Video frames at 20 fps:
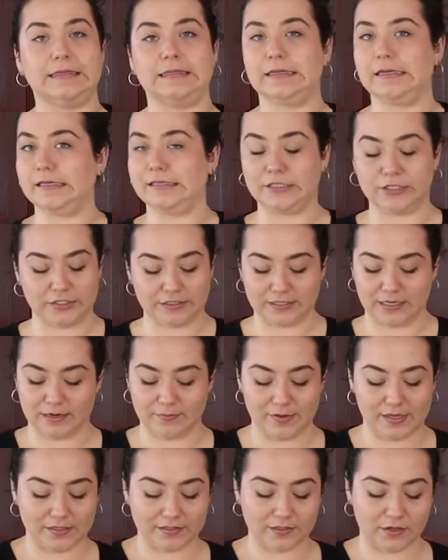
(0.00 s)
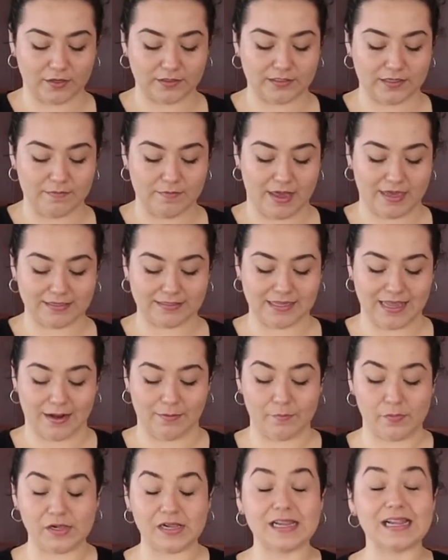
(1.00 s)
it's just gonna be a salty mess.
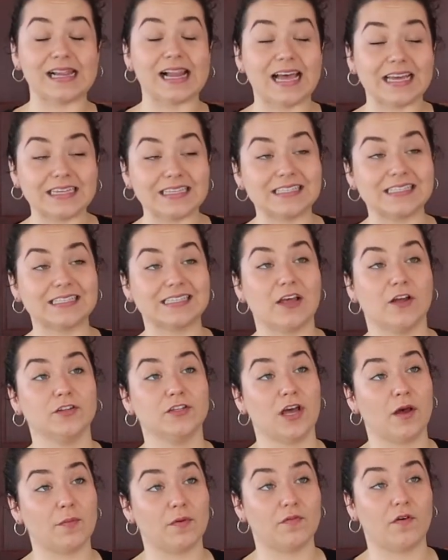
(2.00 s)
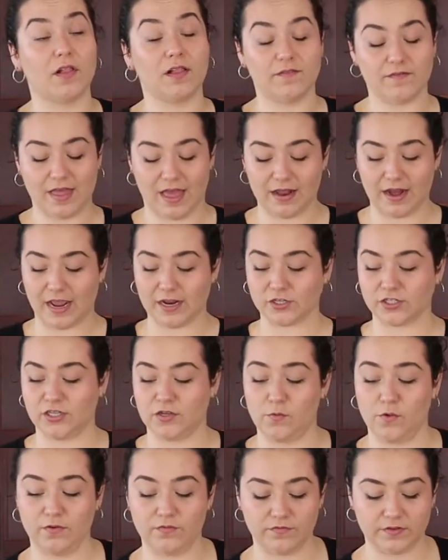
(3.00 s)
And plus, on top of all of that,
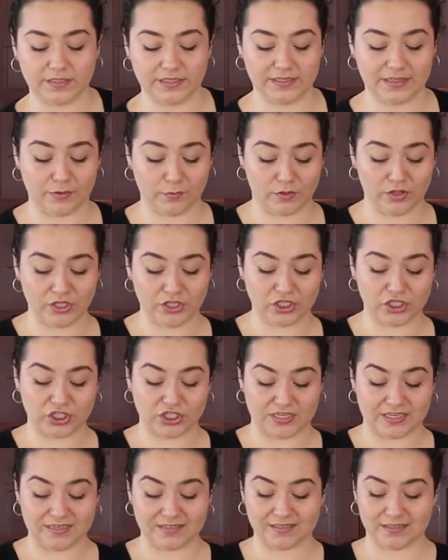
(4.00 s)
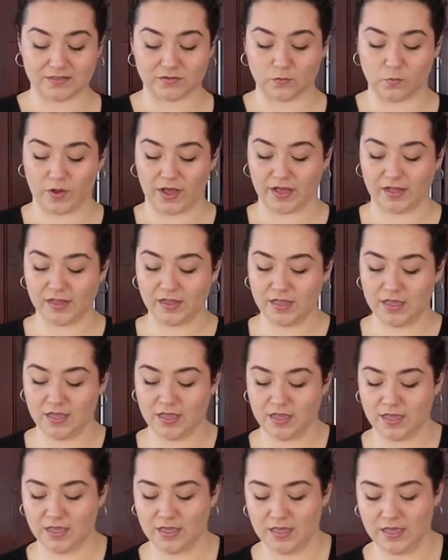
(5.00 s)
actually, we're filling them with cheese as well.
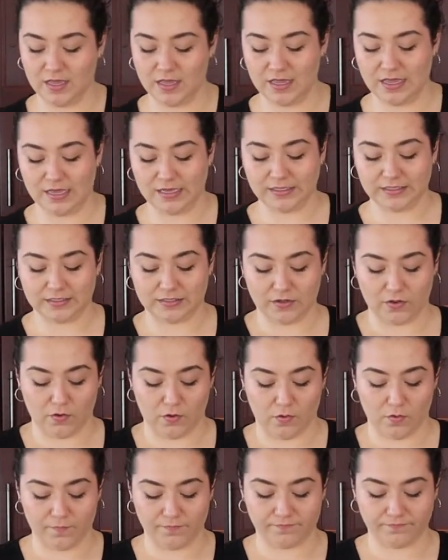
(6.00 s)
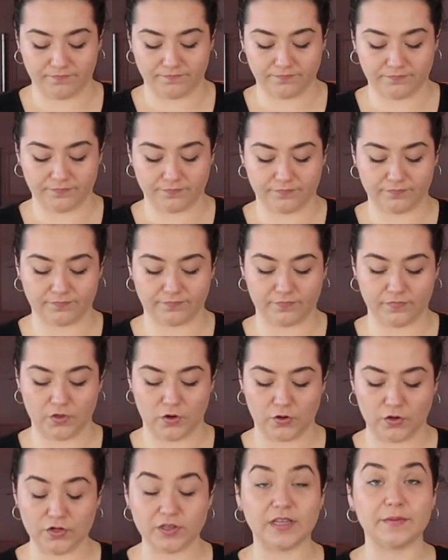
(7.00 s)
So
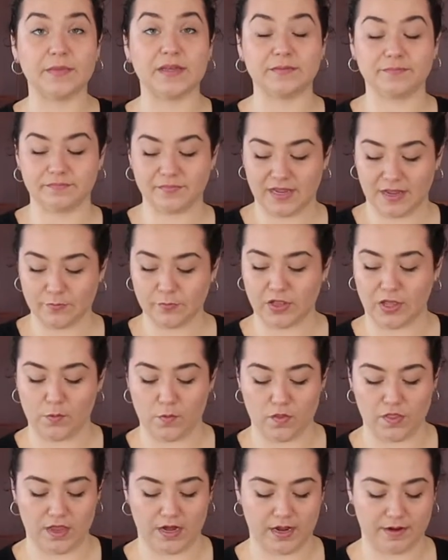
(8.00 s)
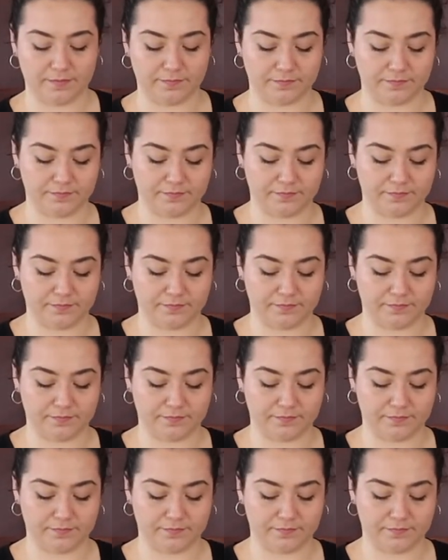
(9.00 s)
know your limit and play within it.